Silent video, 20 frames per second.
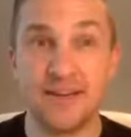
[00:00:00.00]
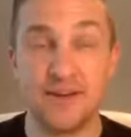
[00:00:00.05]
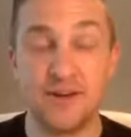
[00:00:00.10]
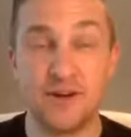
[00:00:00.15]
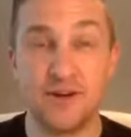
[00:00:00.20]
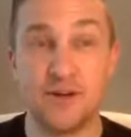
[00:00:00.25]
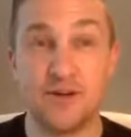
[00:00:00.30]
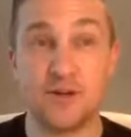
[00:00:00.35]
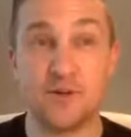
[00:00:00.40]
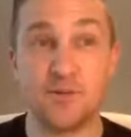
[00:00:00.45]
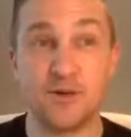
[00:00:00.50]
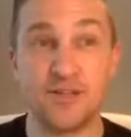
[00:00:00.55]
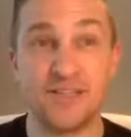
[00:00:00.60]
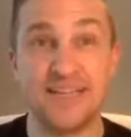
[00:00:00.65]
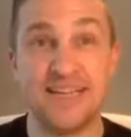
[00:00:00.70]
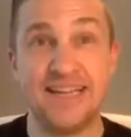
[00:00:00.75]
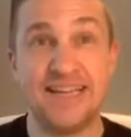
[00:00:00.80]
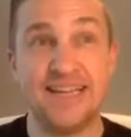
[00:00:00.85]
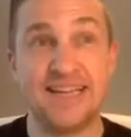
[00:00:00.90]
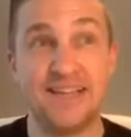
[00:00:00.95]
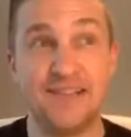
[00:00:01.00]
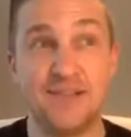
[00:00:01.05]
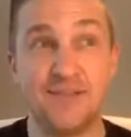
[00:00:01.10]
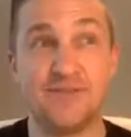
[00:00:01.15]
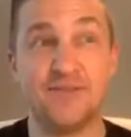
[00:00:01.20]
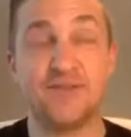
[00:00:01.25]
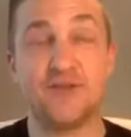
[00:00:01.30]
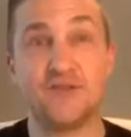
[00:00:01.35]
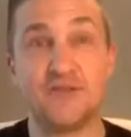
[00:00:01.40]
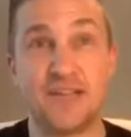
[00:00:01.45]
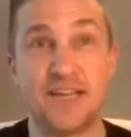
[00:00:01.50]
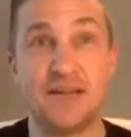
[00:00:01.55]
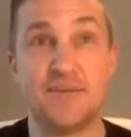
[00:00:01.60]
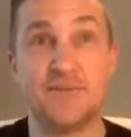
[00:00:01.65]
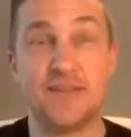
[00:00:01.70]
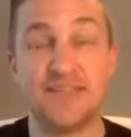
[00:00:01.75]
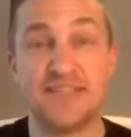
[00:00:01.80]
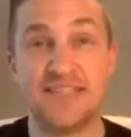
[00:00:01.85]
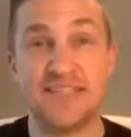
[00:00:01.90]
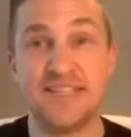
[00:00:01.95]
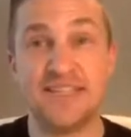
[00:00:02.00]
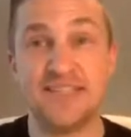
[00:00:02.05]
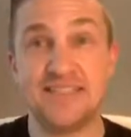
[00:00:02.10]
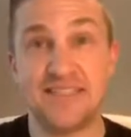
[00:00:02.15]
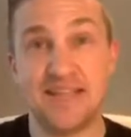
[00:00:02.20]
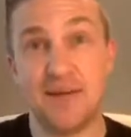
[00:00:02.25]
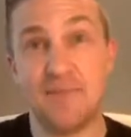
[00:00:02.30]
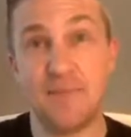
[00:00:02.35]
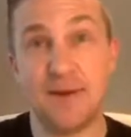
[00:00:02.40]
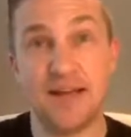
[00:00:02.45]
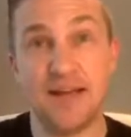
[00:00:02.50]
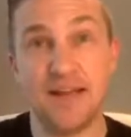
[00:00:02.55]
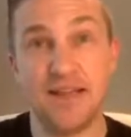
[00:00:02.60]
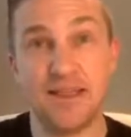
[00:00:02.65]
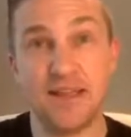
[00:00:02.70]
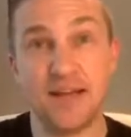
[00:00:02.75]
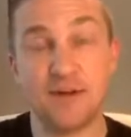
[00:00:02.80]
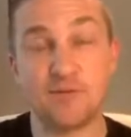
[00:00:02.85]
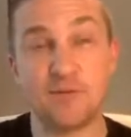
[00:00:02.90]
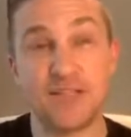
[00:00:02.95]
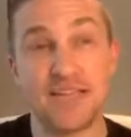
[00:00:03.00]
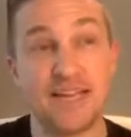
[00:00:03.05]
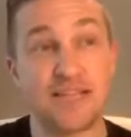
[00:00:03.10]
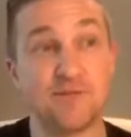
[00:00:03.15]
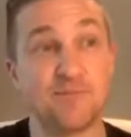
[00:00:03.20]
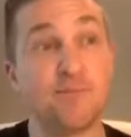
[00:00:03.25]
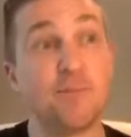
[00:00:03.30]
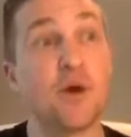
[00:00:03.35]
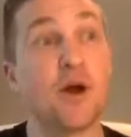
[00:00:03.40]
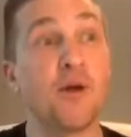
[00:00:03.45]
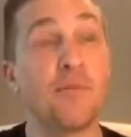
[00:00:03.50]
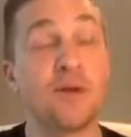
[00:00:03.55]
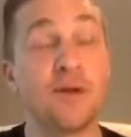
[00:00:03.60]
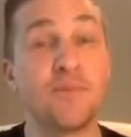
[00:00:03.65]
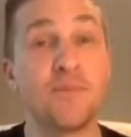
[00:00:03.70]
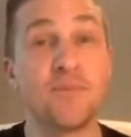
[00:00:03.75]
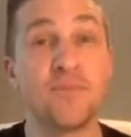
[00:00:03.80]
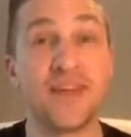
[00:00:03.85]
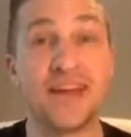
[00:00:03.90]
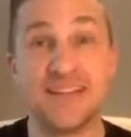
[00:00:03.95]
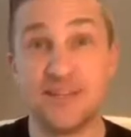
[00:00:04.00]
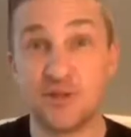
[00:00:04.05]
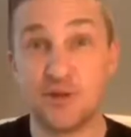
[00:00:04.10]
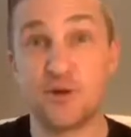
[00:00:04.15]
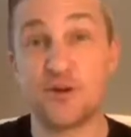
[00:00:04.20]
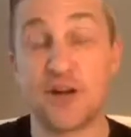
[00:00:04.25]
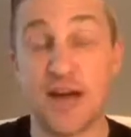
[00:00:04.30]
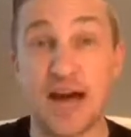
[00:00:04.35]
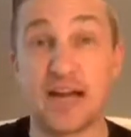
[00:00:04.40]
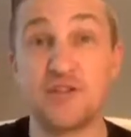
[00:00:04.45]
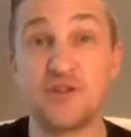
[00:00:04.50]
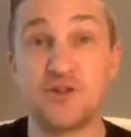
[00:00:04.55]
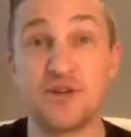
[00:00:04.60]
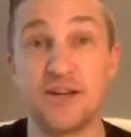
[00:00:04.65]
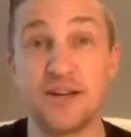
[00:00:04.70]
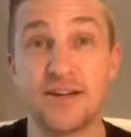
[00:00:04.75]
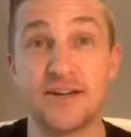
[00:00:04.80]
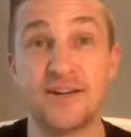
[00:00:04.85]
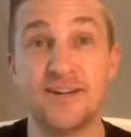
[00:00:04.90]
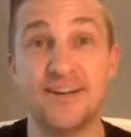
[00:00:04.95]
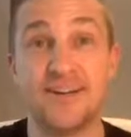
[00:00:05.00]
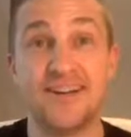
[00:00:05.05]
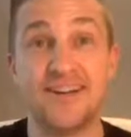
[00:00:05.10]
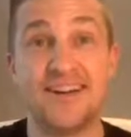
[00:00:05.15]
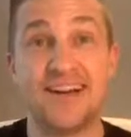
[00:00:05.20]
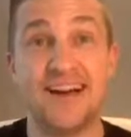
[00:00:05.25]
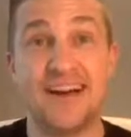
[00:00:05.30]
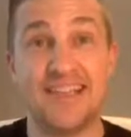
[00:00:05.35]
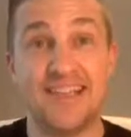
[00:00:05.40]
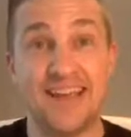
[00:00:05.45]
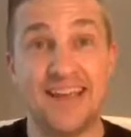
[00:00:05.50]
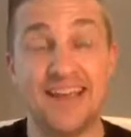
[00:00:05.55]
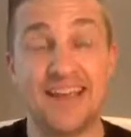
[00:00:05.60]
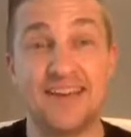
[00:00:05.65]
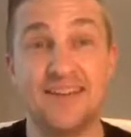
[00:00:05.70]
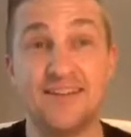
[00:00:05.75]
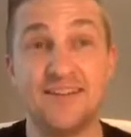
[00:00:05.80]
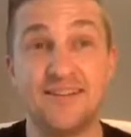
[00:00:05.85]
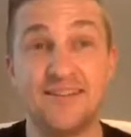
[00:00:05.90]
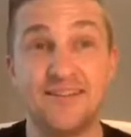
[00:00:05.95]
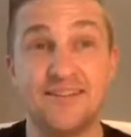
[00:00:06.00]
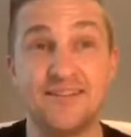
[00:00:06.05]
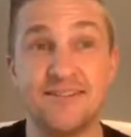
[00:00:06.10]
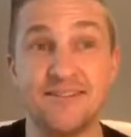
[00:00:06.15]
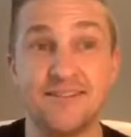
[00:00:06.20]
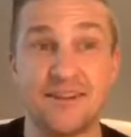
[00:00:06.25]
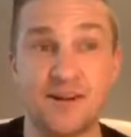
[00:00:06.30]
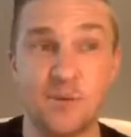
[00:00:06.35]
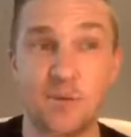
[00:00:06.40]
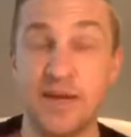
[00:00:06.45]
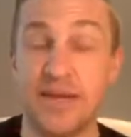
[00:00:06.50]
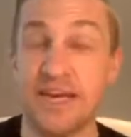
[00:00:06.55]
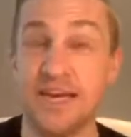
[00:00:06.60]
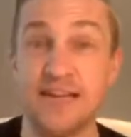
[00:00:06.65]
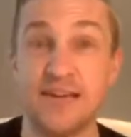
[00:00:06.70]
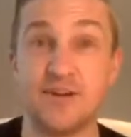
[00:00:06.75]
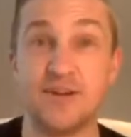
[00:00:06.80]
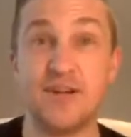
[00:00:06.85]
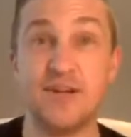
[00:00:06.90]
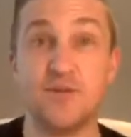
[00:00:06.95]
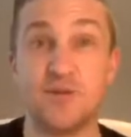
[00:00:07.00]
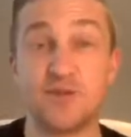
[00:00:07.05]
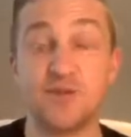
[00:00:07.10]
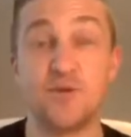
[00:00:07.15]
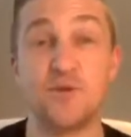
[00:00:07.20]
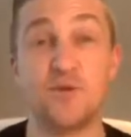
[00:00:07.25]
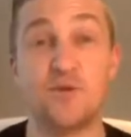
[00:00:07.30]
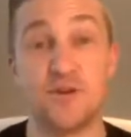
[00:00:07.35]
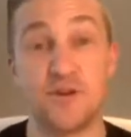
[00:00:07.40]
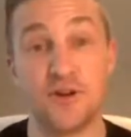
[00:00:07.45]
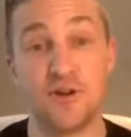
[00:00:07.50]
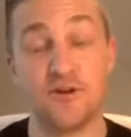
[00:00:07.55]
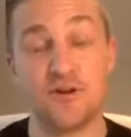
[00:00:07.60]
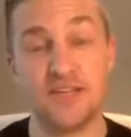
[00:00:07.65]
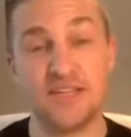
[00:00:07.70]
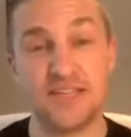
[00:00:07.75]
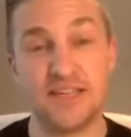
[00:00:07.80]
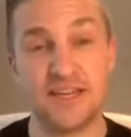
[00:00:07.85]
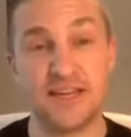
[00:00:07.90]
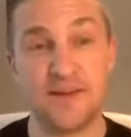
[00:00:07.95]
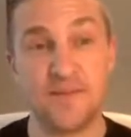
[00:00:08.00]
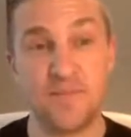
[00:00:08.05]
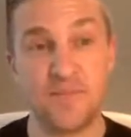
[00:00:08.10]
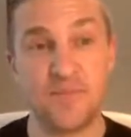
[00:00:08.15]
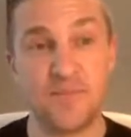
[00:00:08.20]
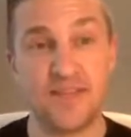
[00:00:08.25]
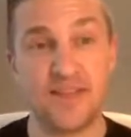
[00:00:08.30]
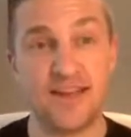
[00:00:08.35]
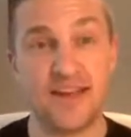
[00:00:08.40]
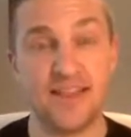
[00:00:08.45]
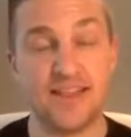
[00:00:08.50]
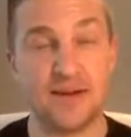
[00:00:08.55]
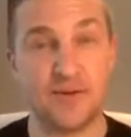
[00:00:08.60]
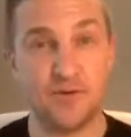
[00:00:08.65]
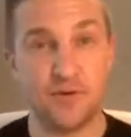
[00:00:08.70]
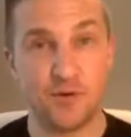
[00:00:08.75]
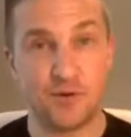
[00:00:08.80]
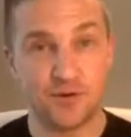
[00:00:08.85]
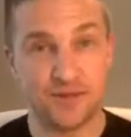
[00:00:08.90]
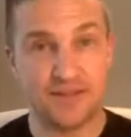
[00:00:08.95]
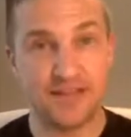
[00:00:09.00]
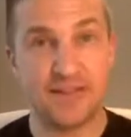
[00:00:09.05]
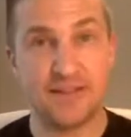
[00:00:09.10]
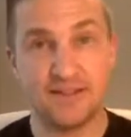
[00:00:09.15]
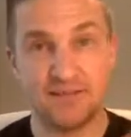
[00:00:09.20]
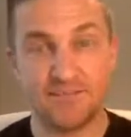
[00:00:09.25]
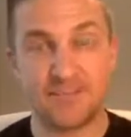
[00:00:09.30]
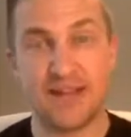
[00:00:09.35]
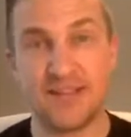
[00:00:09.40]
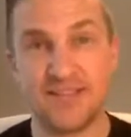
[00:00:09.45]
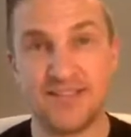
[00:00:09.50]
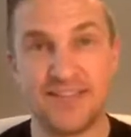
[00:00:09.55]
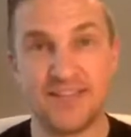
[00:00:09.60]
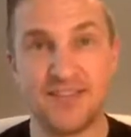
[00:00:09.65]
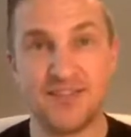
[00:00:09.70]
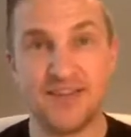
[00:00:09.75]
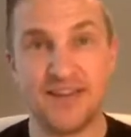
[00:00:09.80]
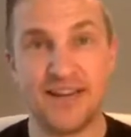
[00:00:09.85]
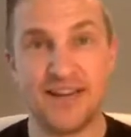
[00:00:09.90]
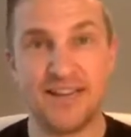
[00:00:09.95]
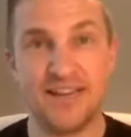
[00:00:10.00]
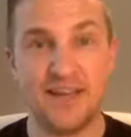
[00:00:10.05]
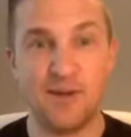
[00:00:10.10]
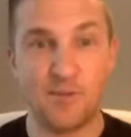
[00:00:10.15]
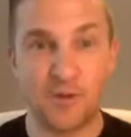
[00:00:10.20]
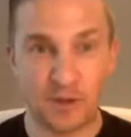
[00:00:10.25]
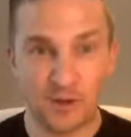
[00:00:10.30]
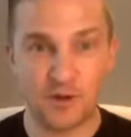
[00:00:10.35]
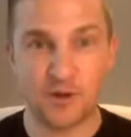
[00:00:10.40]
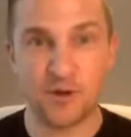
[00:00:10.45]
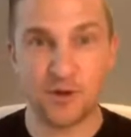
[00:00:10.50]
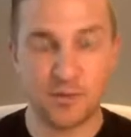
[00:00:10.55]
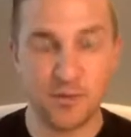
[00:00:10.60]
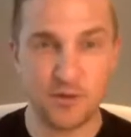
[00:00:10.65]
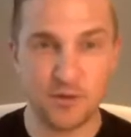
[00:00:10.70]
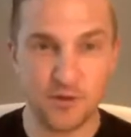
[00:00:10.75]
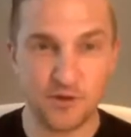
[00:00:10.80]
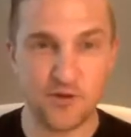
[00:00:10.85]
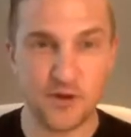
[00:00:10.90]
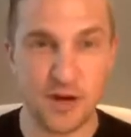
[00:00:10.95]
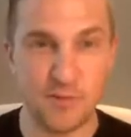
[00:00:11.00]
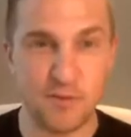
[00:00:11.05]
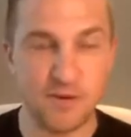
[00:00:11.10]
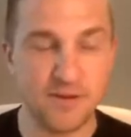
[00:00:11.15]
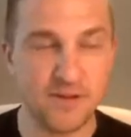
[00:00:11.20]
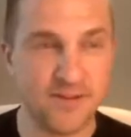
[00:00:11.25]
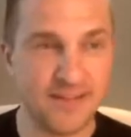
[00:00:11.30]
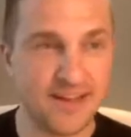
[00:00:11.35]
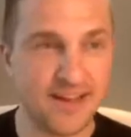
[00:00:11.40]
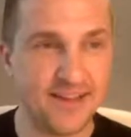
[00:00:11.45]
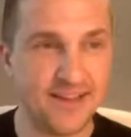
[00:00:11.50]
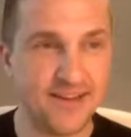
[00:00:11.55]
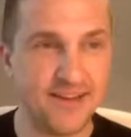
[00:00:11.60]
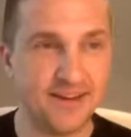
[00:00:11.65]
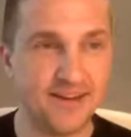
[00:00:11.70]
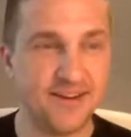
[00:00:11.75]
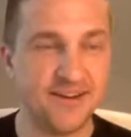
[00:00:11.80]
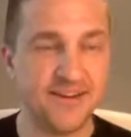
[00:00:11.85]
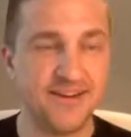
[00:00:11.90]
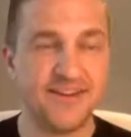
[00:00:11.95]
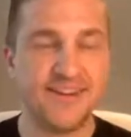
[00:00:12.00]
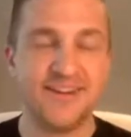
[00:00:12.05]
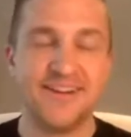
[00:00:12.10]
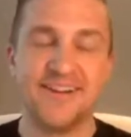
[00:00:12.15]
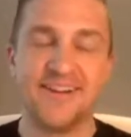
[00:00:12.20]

in other words, the first game of the season they played, I think it was against Birmingham, and he scored a hat trick. And then a week later, he was sold to Norwich City. And then, of course, that Manchester United team went on and won the treble that year.